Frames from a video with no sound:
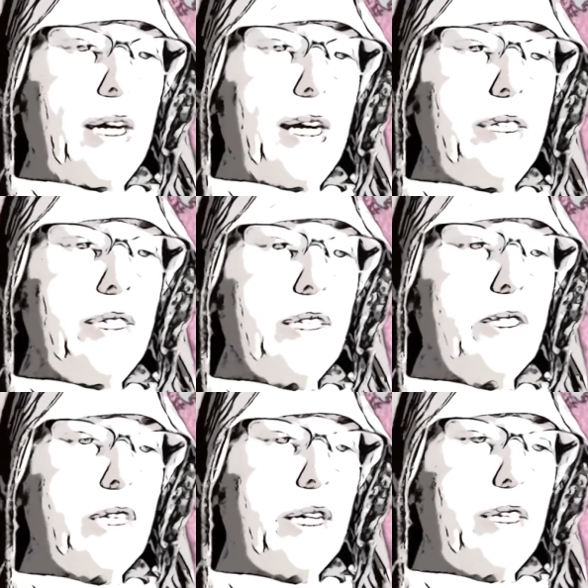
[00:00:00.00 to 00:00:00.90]
and
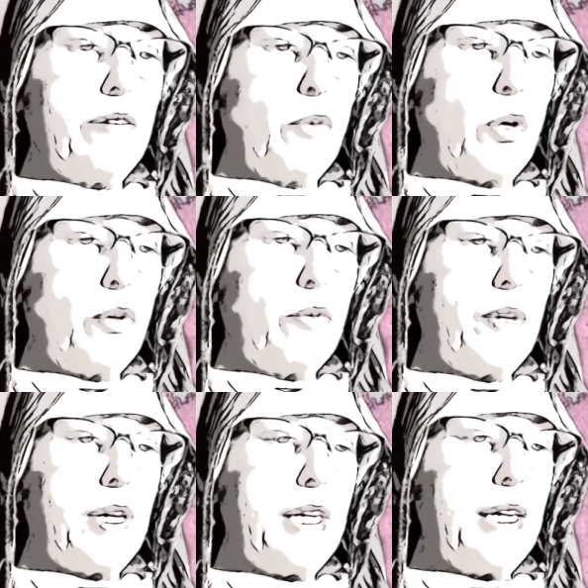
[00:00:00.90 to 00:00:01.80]
does not
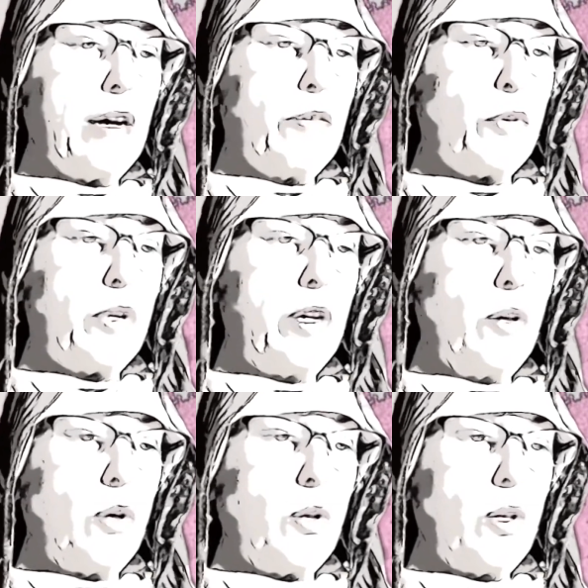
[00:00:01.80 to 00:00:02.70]
involve any effort
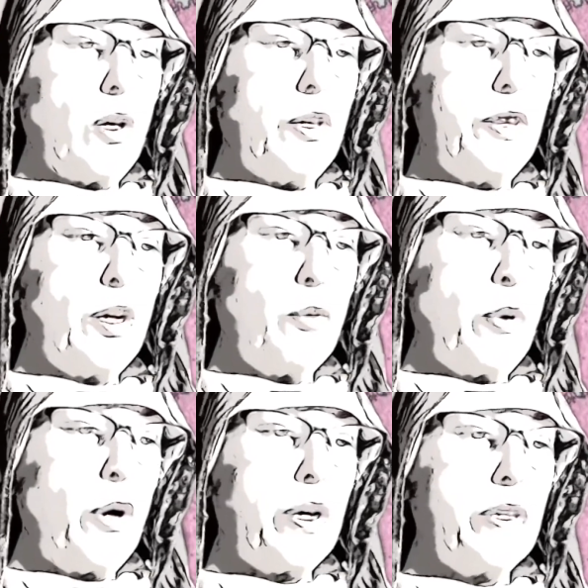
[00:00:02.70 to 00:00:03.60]
at all on their
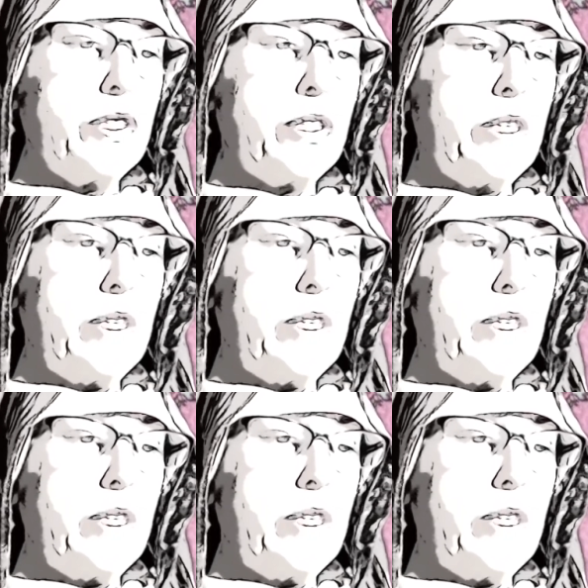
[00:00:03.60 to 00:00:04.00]
part.